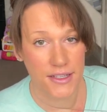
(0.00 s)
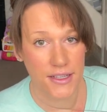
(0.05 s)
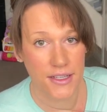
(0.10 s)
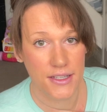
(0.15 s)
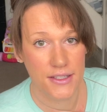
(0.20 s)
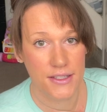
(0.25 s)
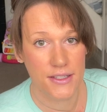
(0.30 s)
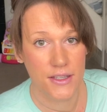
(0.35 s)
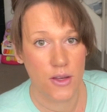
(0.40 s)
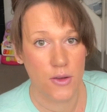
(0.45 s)
it,
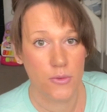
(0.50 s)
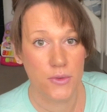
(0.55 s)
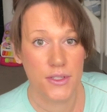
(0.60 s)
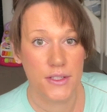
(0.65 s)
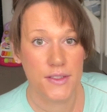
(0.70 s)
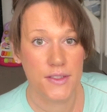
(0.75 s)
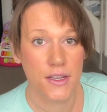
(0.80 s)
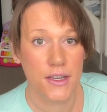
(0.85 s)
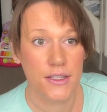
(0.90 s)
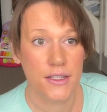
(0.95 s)
so we
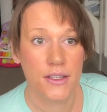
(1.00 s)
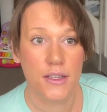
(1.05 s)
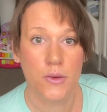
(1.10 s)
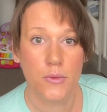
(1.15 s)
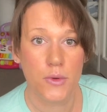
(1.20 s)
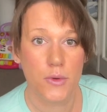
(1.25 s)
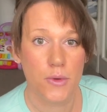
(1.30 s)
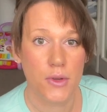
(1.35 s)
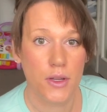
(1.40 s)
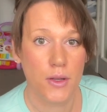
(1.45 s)
decided that
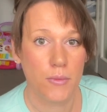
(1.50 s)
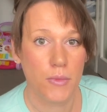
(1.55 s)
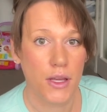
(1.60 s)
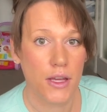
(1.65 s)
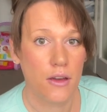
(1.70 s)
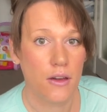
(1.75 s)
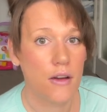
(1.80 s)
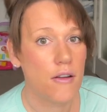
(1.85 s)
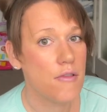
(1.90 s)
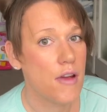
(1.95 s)
we were going to
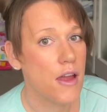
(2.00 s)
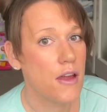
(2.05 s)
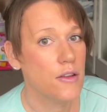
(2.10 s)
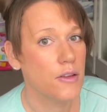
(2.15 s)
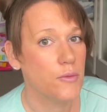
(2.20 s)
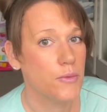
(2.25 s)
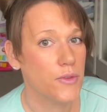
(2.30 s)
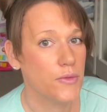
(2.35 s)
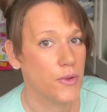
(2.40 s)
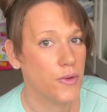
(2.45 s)
make our own,
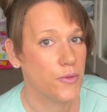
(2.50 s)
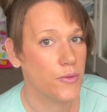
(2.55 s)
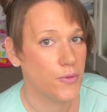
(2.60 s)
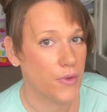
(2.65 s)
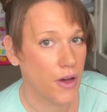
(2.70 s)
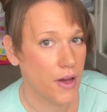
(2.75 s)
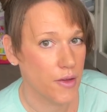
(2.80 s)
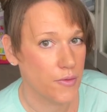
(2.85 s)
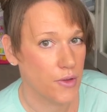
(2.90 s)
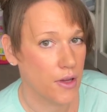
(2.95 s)
and we've got
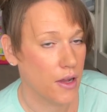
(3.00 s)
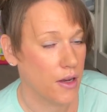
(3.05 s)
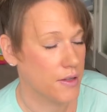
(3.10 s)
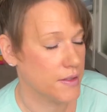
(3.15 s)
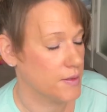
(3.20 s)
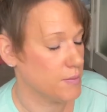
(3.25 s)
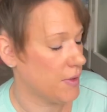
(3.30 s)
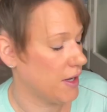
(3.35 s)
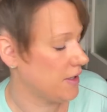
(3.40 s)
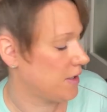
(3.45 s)
5
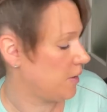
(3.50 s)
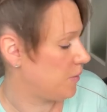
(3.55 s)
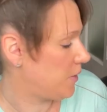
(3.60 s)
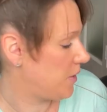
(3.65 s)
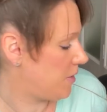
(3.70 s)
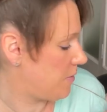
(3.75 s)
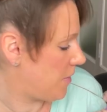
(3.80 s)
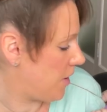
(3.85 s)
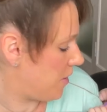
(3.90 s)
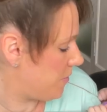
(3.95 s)
colours made up at
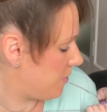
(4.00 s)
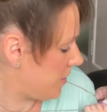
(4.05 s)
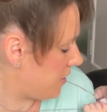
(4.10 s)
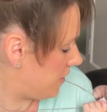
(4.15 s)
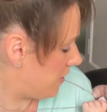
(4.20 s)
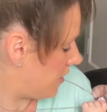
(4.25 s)
the moment.